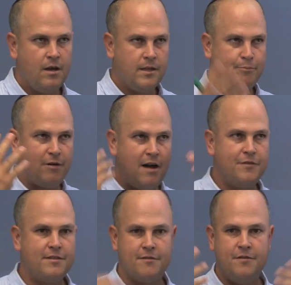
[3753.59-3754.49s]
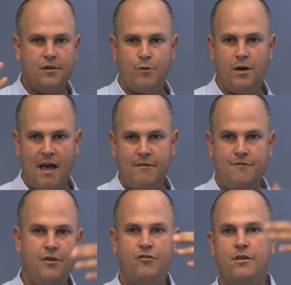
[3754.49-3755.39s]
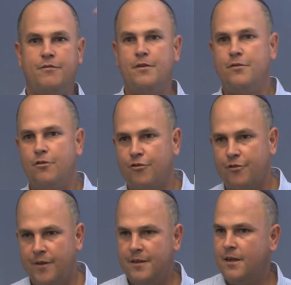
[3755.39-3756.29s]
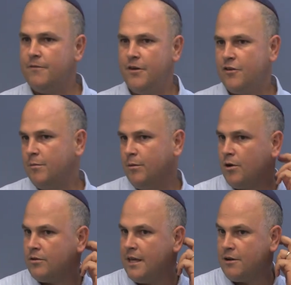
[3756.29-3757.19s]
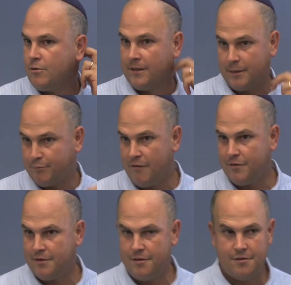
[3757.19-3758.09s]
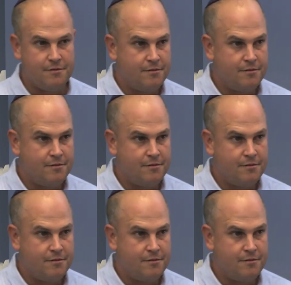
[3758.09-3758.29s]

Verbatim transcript: The prophets of Israel have a vision for the future. And this is how the vision will look like, according to the prophecies.